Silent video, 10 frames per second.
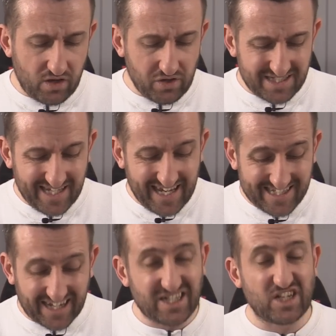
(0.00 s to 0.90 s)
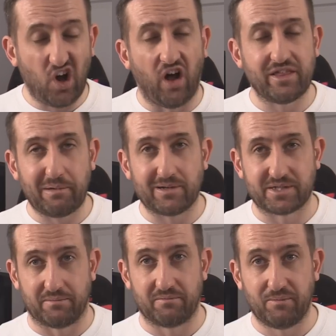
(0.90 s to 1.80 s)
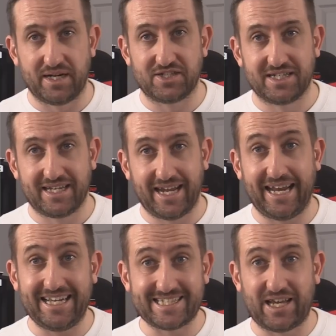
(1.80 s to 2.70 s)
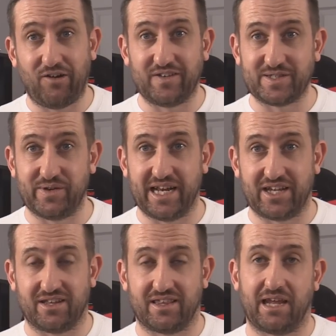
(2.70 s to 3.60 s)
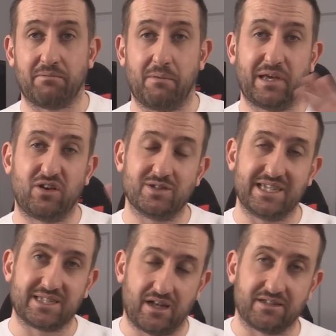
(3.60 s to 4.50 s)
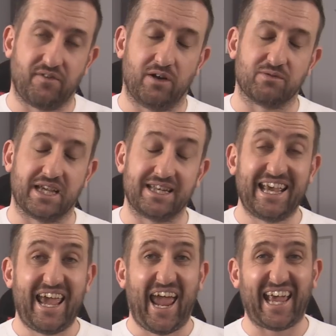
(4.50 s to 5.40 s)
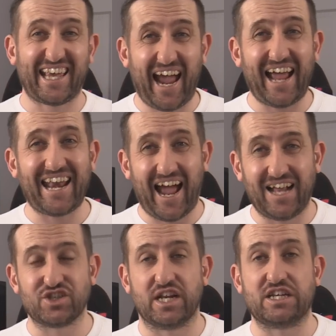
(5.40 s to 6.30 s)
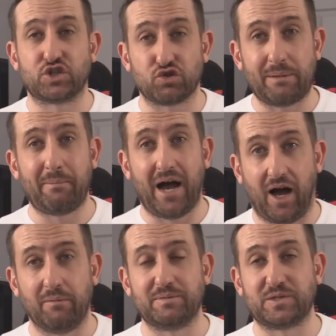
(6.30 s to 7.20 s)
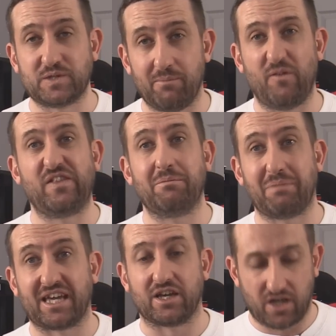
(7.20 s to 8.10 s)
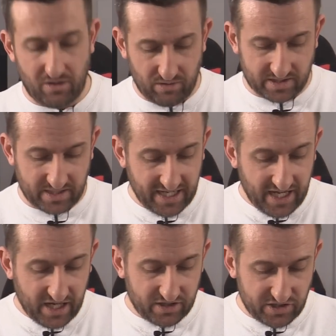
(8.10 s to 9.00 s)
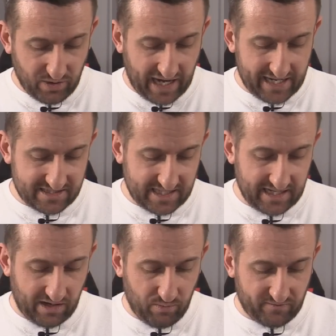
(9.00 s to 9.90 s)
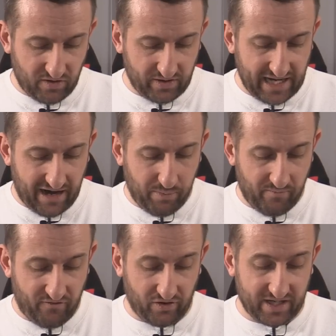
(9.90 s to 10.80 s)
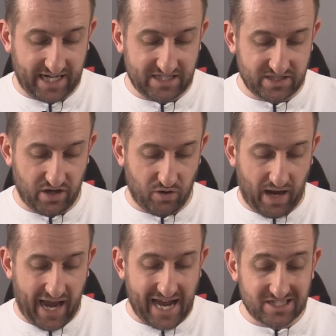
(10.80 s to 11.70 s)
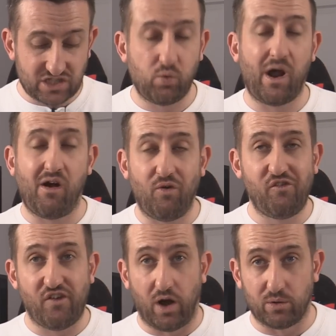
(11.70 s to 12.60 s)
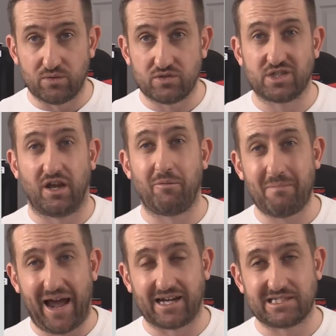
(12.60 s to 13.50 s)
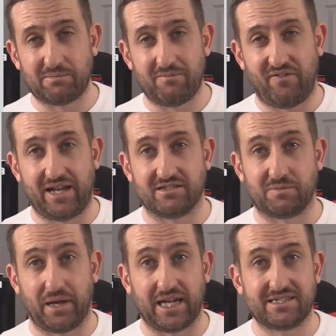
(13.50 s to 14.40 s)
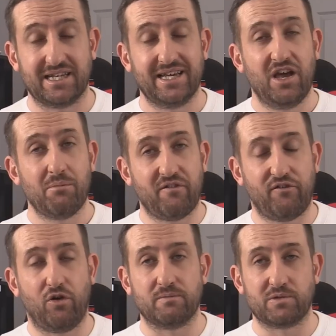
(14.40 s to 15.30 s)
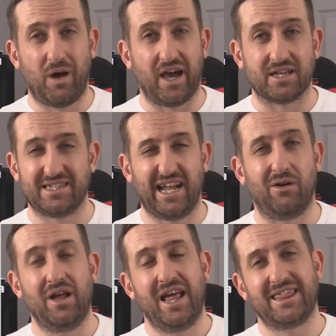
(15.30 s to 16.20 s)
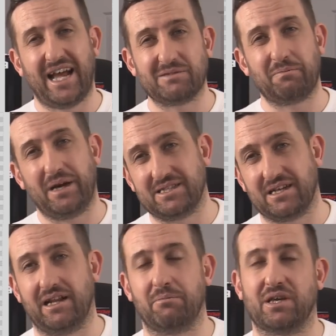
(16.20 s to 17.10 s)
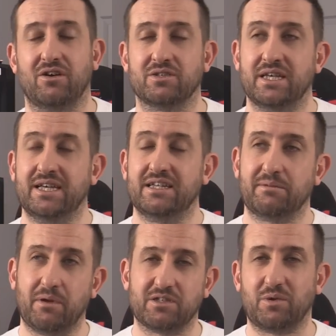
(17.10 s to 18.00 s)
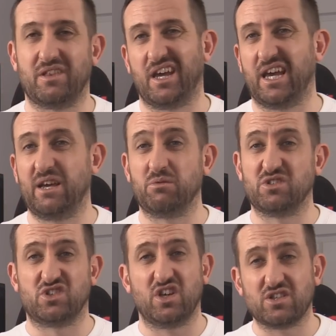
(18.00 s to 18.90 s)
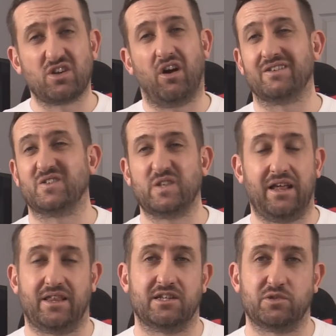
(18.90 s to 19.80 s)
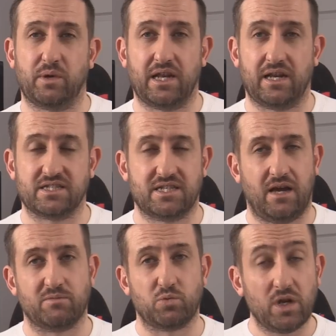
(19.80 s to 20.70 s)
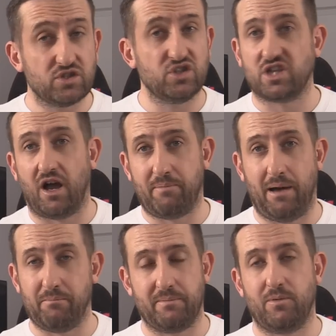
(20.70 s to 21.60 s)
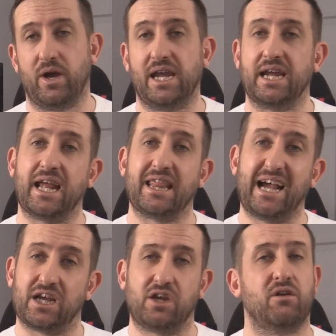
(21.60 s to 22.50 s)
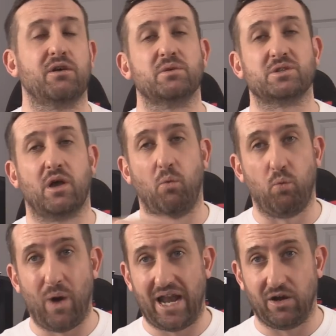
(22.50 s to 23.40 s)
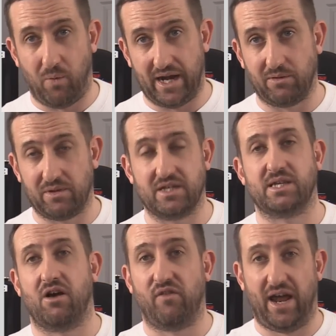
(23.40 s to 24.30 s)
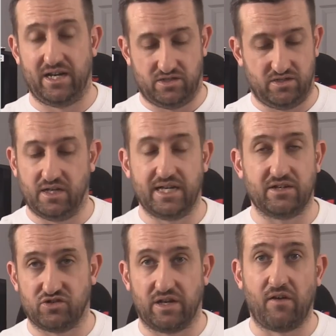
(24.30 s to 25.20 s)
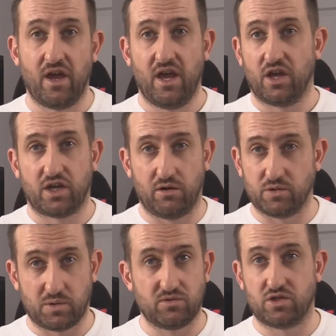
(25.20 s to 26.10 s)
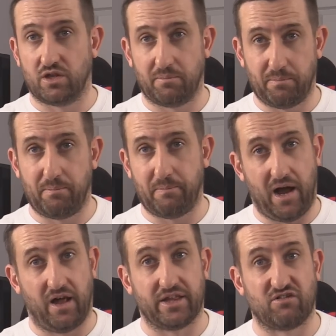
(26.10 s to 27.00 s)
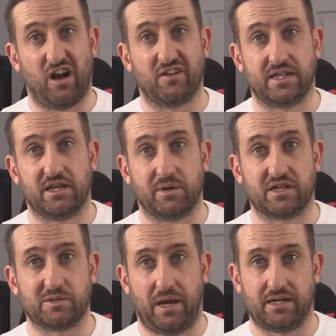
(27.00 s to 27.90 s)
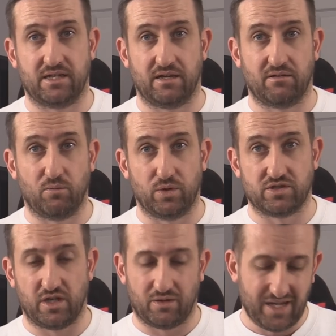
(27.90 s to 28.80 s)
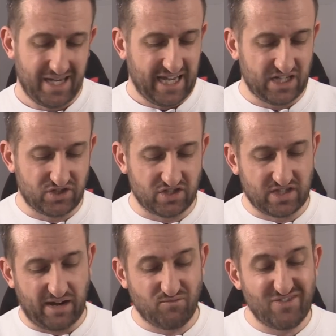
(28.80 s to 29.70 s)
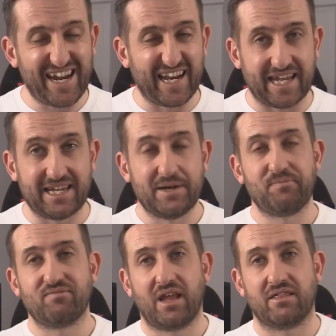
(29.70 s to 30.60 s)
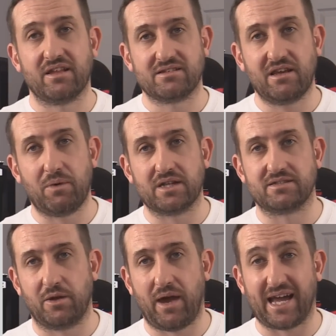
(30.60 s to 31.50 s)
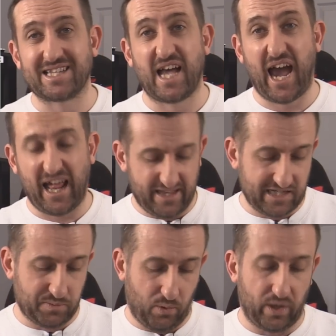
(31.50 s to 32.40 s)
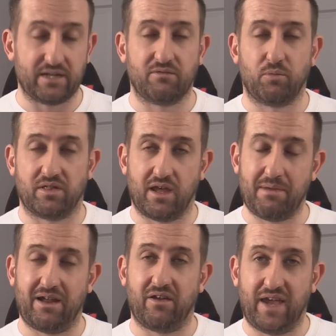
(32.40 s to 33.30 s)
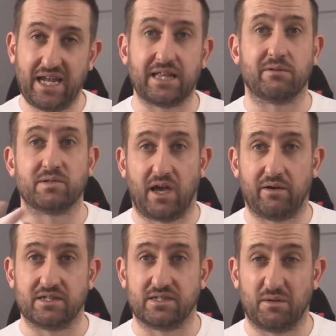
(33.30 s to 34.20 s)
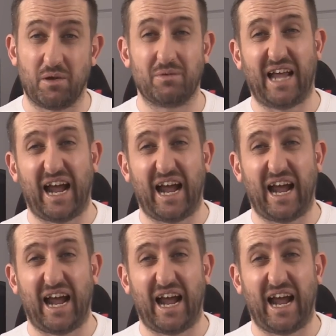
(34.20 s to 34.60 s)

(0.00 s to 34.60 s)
you can see it's actually not at the bottom, which in itself is a really good thing, but because it's undervolted, it can actually trip up some of the bigger coolers, because you can see that we've got the Alpenfon K2 at 12 volts, so maximum fan speeds, performed worse. Now, that's basically because, to be honest with you, it was just kind of sat there twiddling its thumbs. Once you start pumping more heat in it, that cooler was well away with itself and literally goes to the part of the grass that you would expect it would do. It's just that really, the 212X at this point, with the amount of heat that was going into CPU, was